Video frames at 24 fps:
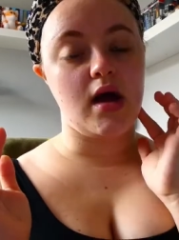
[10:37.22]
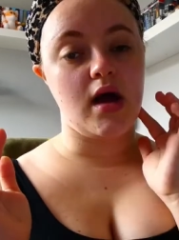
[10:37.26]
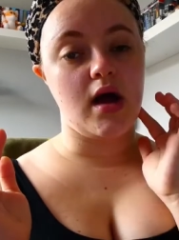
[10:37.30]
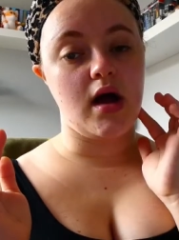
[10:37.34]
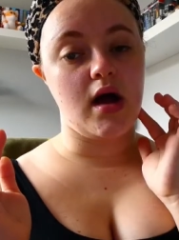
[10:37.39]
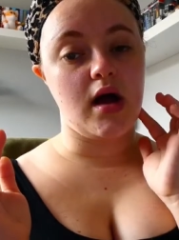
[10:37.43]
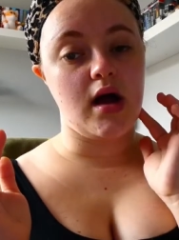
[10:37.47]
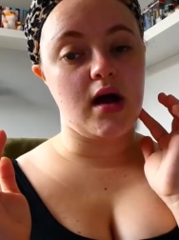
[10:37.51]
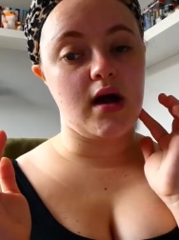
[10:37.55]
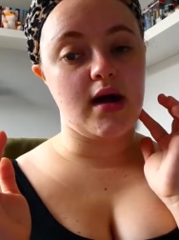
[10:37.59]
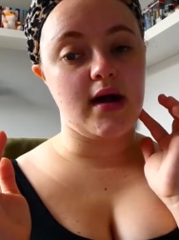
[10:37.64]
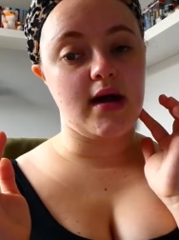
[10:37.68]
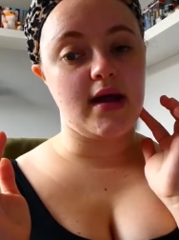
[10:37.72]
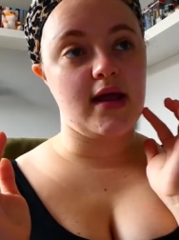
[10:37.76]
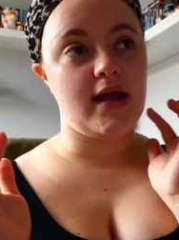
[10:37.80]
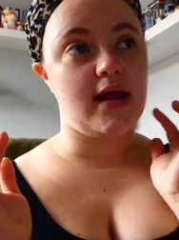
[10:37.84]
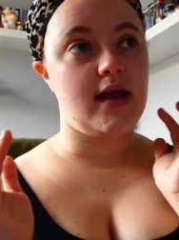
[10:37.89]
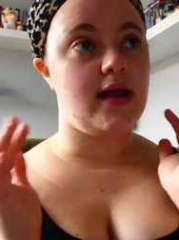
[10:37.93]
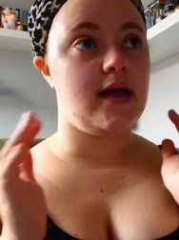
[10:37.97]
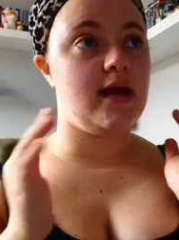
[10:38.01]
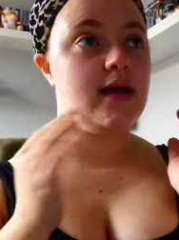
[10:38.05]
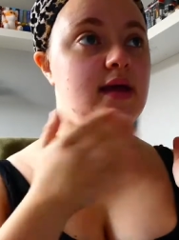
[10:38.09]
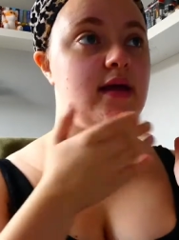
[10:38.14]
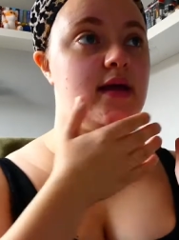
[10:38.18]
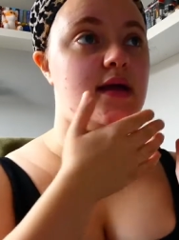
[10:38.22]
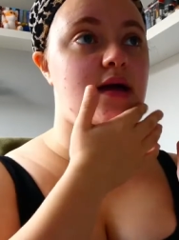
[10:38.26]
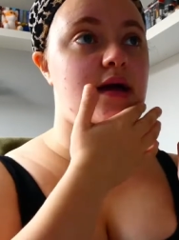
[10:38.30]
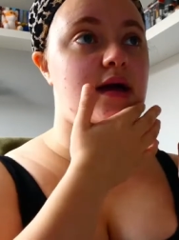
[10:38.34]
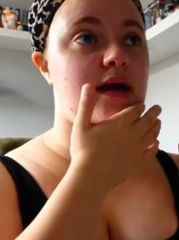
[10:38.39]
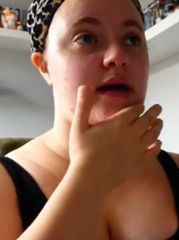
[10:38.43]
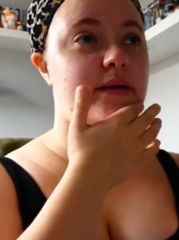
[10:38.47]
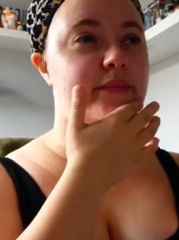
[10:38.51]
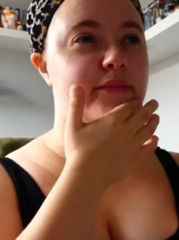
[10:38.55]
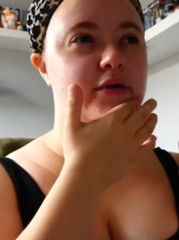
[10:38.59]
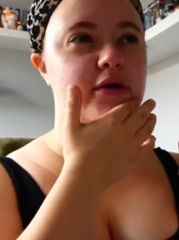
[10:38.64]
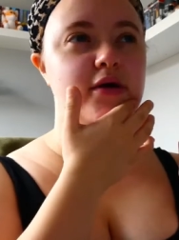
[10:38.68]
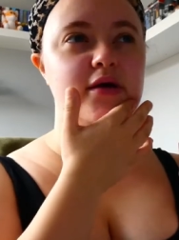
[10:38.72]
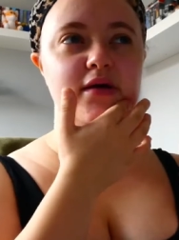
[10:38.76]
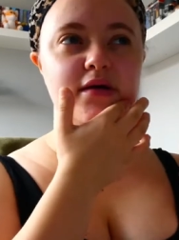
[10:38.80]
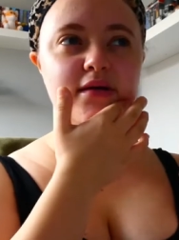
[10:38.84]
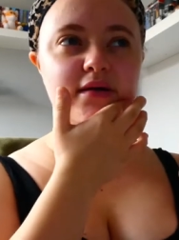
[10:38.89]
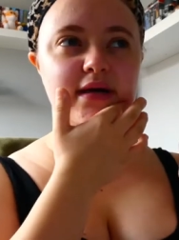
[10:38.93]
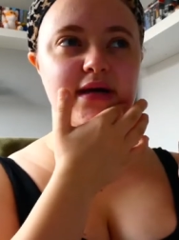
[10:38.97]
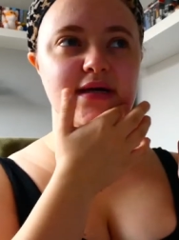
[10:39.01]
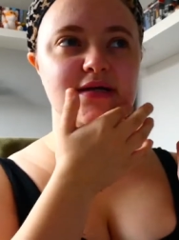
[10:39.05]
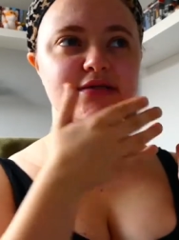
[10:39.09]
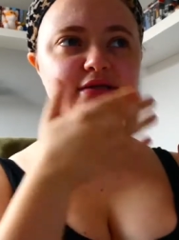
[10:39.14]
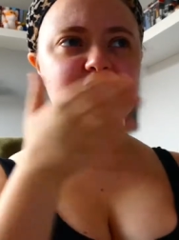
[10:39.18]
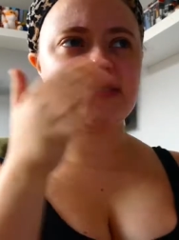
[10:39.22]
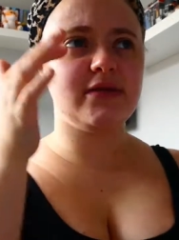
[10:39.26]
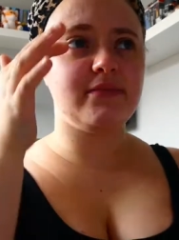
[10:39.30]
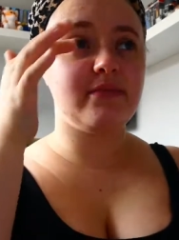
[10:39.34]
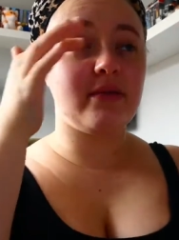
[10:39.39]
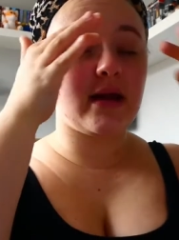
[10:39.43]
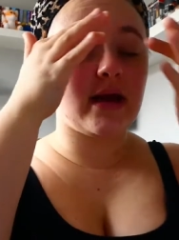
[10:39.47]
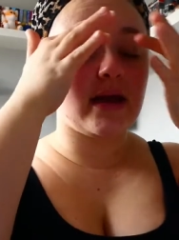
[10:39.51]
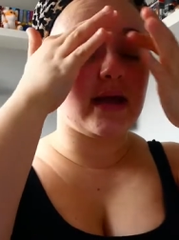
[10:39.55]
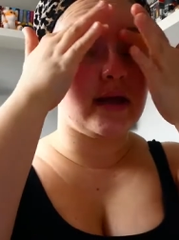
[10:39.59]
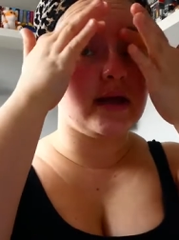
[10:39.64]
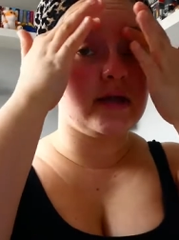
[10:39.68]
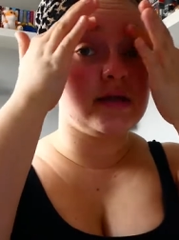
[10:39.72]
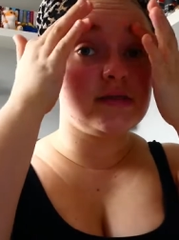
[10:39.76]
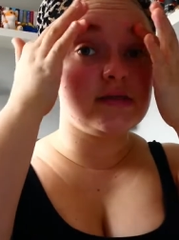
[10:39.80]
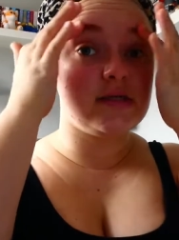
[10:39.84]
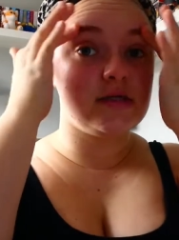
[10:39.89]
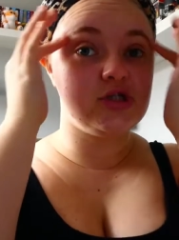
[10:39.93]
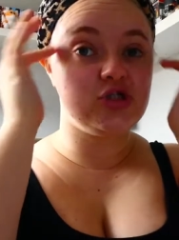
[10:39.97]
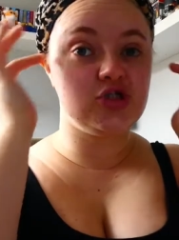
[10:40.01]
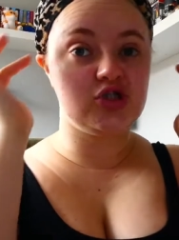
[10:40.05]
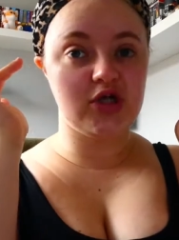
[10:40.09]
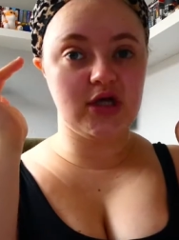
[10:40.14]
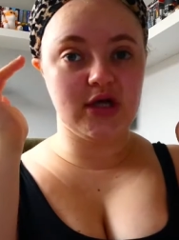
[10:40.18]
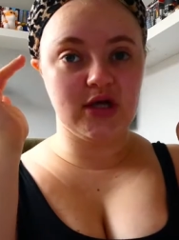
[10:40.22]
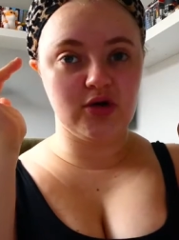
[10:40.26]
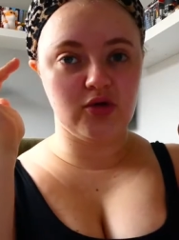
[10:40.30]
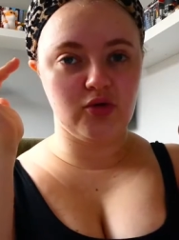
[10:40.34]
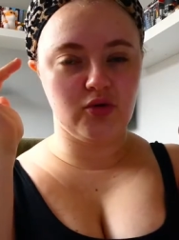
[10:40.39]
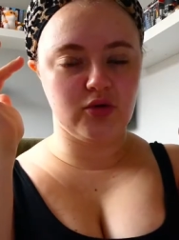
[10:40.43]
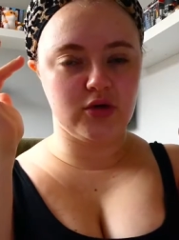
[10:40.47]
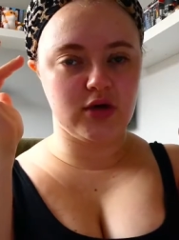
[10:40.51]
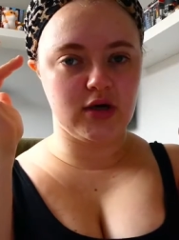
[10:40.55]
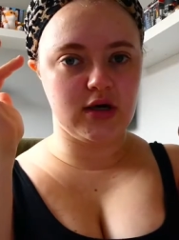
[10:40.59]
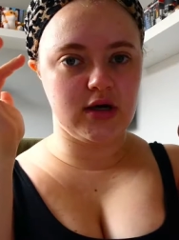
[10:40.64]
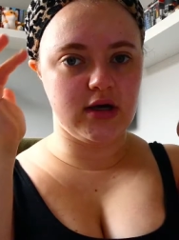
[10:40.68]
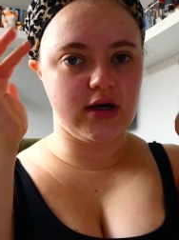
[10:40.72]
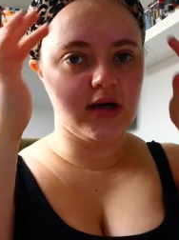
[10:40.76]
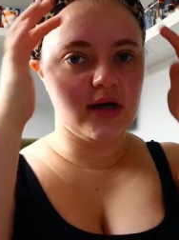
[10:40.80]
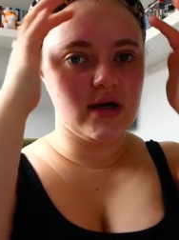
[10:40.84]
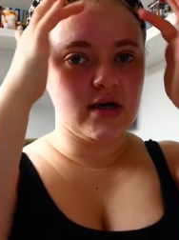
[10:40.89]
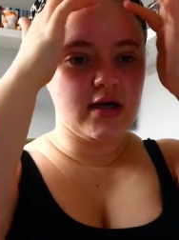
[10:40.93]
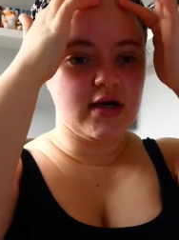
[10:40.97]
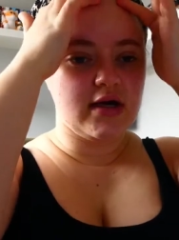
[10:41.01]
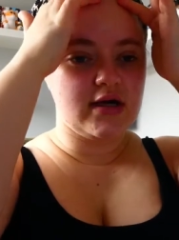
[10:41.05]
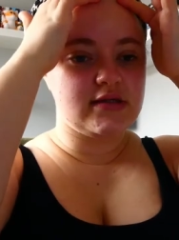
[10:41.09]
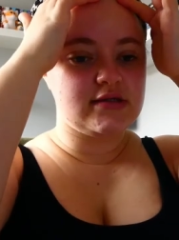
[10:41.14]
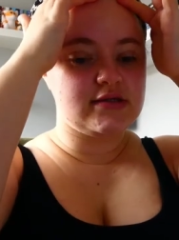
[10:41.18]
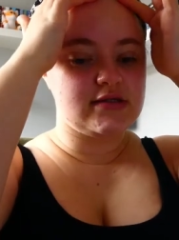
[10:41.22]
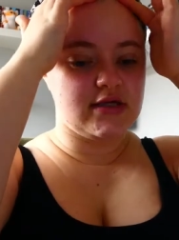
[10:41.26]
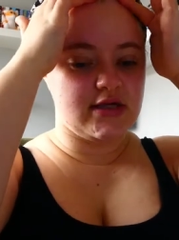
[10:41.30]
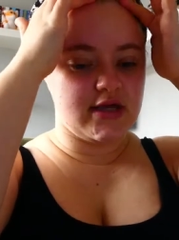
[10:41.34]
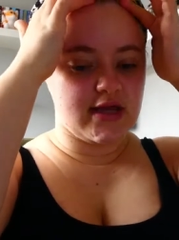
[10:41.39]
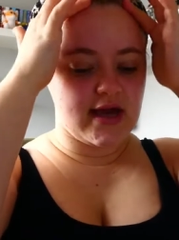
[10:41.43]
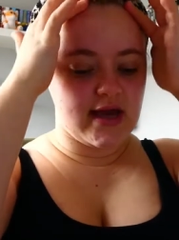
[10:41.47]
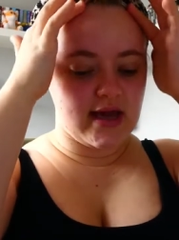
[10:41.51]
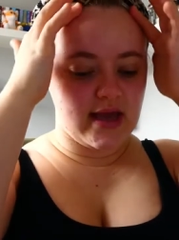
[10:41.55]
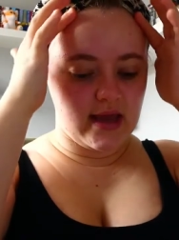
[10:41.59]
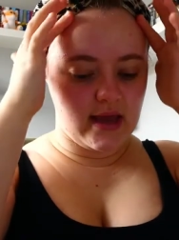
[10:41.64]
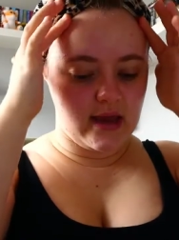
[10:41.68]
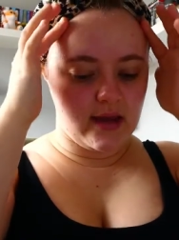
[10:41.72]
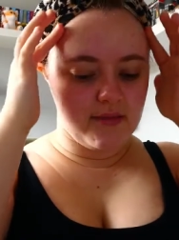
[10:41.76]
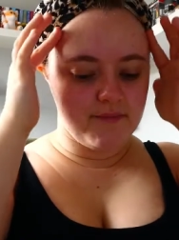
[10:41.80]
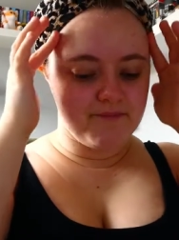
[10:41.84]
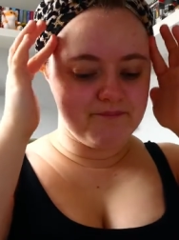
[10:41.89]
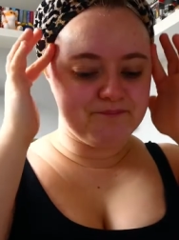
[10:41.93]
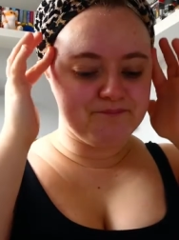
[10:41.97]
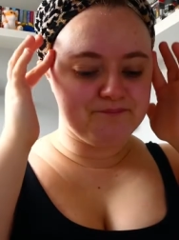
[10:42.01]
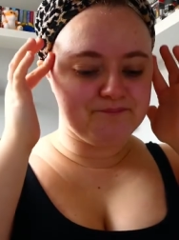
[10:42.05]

I am gonna actually place a Shein order today